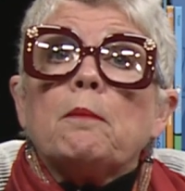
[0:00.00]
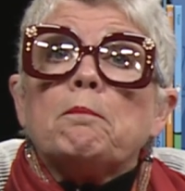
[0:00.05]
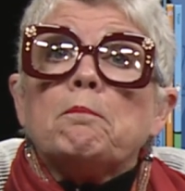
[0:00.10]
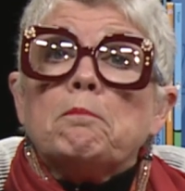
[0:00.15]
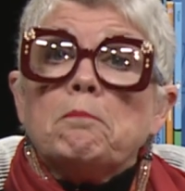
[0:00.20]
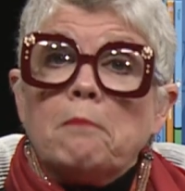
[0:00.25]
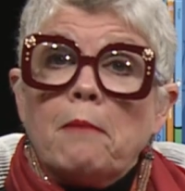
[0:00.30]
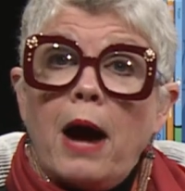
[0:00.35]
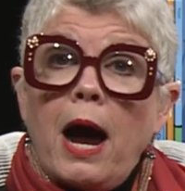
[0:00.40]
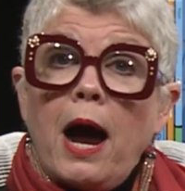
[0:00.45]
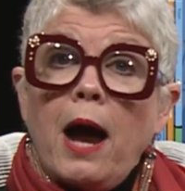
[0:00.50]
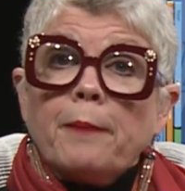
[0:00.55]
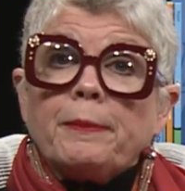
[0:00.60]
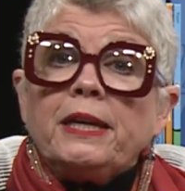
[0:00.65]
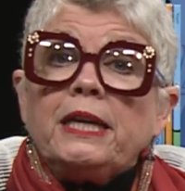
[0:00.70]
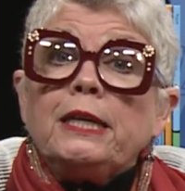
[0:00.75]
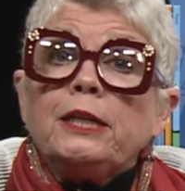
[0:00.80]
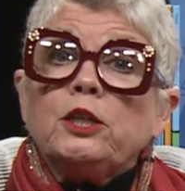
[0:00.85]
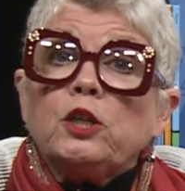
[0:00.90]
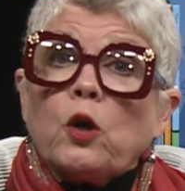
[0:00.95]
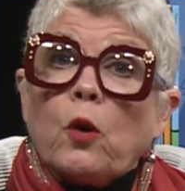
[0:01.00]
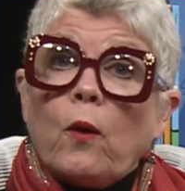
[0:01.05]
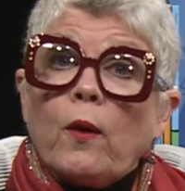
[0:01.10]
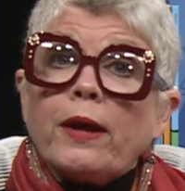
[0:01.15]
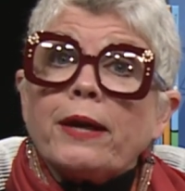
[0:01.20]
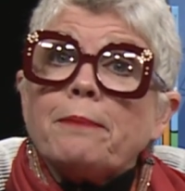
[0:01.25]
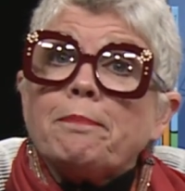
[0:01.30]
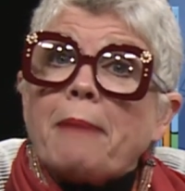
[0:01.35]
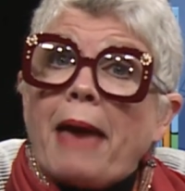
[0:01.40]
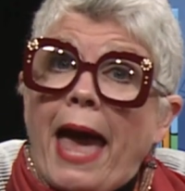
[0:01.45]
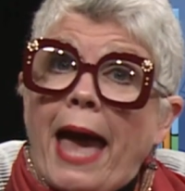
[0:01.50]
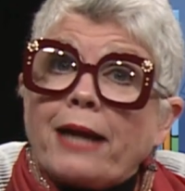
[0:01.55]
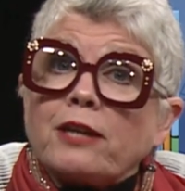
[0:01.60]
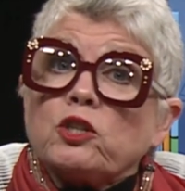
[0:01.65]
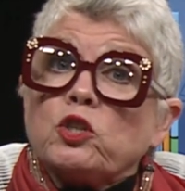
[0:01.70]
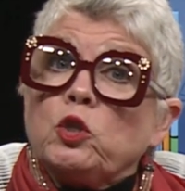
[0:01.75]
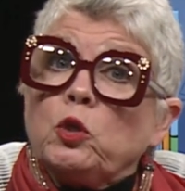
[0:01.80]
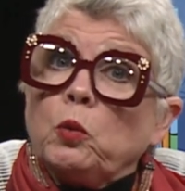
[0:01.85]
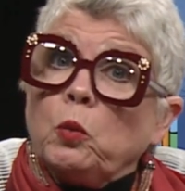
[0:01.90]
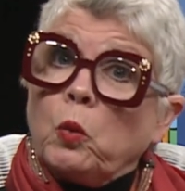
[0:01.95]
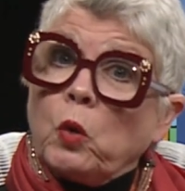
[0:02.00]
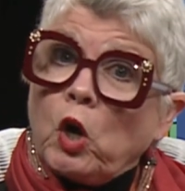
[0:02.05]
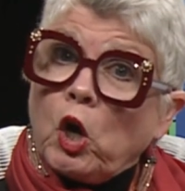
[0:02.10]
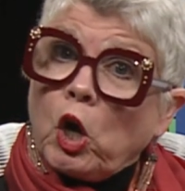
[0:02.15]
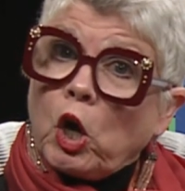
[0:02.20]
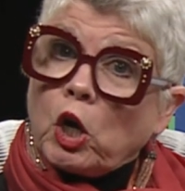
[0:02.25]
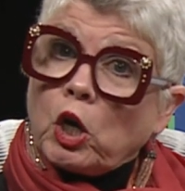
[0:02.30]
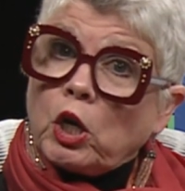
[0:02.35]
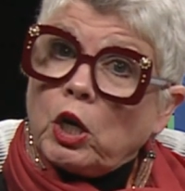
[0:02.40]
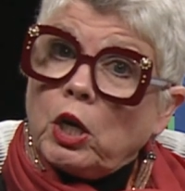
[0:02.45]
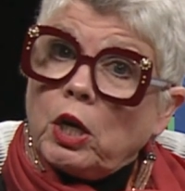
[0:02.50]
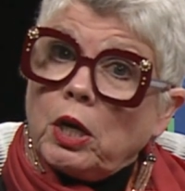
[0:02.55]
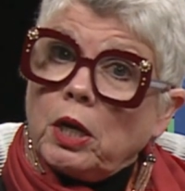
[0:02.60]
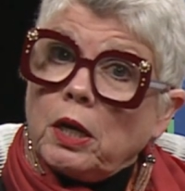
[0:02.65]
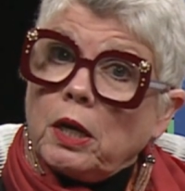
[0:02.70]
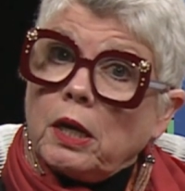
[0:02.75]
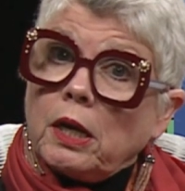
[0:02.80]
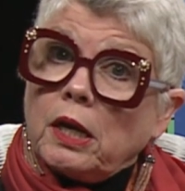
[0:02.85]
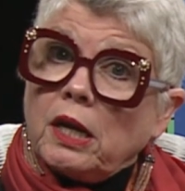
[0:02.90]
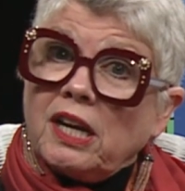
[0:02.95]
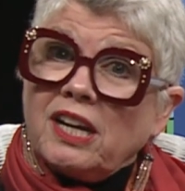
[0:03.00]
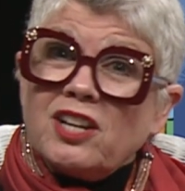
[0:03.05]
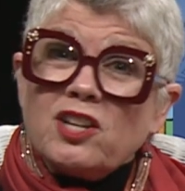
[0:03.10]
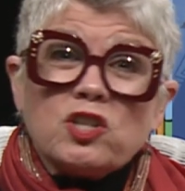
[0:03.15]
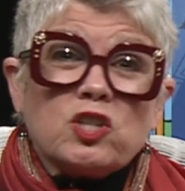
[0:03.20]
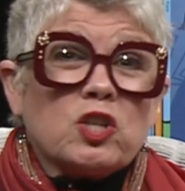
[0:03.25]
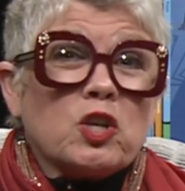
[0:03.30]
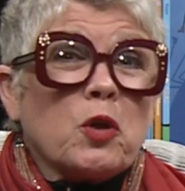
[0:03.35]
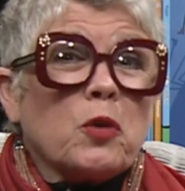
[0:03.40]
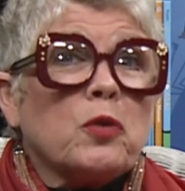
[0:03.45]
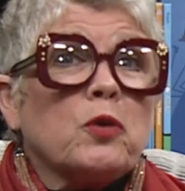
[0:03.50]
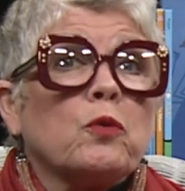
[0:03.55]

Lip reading: Mommy going back to work. So the